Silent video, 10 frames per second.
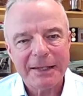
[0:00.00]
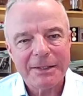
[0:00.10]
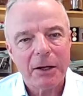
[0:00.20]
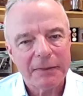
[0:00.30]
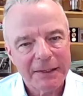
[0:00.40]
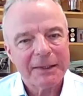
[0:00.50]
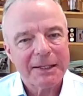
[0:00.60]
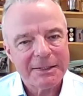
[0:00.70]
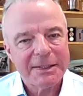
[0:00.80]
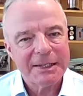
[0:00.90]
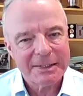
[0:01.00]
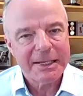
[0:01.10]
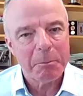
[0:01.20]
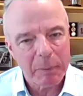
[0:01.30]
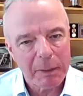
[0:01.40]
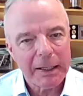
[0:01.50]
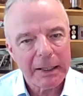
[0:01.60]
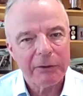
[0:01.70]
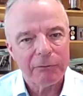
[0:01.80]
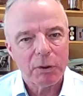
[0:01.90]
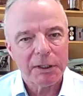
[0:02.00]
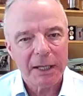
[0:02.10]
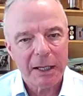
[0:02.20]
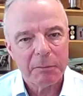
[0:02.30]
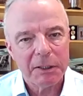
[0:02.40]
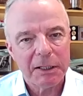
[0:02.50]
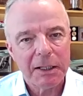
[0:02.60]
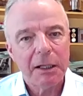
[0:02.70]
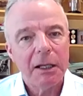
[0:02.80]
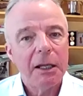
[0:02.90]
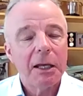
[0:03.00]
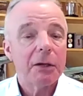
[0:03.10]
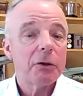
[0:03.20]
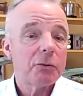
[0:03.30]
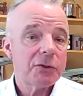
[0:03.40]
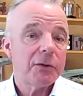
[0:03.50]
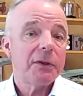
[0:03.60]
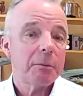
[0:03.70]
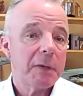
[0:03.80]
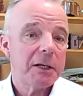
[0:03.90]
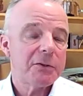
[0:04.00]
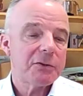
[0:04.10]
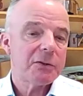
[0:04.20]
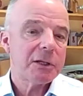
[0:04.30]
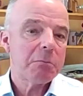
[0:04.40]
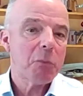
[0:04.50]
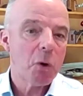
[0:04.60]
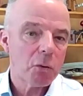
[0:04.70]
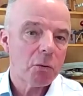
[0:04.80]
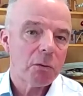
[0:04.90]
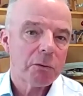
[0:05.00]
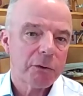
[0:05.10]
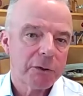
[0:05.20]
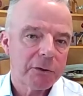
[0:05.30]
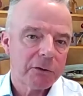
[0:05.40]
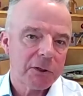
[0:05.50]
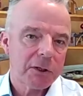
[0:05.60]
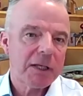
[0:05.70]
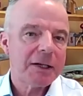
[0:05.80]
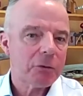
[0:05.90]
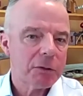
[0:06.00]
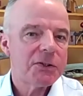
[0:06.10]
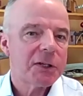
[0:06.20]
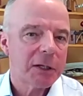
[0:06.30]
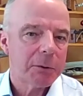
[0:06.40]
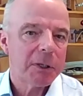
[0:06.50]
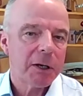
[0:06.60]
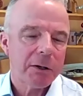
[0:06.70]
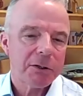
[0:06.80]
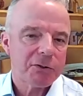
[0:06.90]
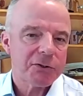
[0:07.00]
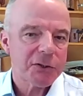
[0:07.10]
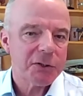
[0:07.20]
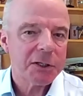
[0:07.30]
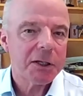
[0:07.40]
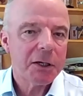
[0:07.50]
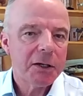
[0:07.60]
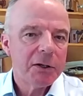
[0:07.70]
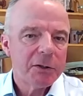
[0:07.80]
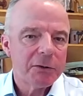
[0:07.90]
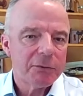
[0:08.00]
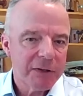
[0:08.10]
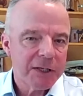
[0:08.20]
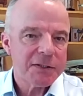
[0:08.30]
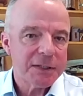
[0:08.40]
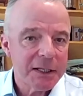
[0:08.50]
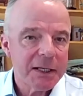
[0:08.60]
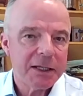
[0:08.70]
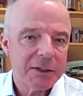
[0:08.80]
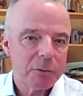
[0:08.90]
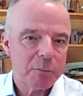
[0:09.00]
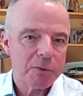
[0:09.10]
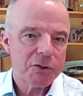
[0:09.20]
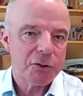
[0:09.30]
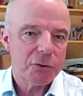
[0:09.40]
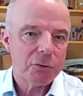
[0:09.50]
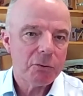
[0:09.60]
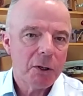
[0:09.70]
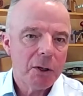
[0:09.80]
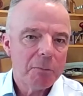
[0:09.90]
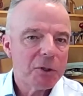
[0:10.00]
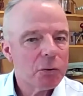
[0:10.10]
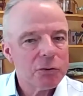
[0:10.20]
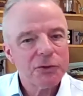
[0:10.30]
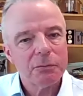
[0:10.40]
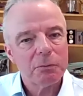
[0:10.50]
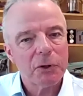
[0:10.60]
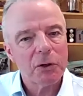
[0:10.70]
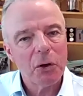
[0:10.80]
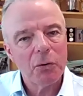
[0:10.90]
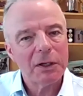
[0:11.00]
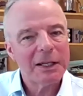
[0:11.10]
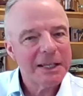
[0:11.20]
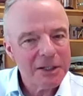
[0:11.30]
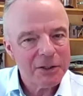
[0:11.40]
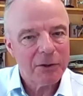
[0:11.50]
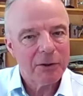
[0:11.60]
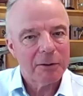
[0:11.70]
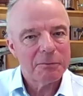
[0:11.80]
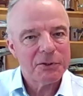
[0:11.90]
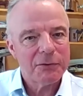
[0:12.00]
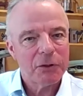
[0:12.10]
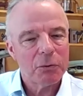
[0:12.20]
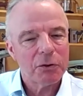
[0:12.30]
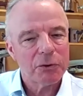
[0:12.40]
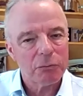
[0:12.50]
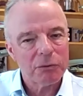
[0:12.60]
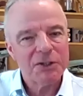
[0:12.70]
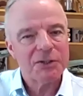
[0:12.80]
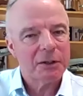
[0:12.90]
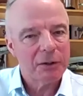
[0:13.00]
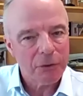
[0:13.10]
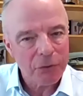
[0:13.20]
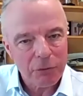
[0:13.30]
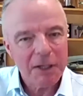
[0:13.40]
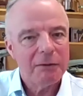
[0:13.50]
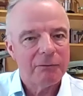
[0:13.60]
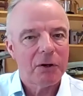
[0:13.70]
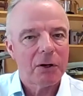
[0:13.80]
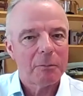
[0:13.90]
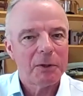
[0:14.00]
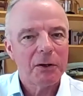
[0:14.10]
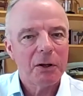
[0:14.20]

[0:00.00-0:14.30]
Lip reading: I think that's an exemplar of what can be done. And I also think, Matt, it's the model that increasingly we're going to see defence needing to pursue, because the long lead times, if you look at the risk and the threat environment,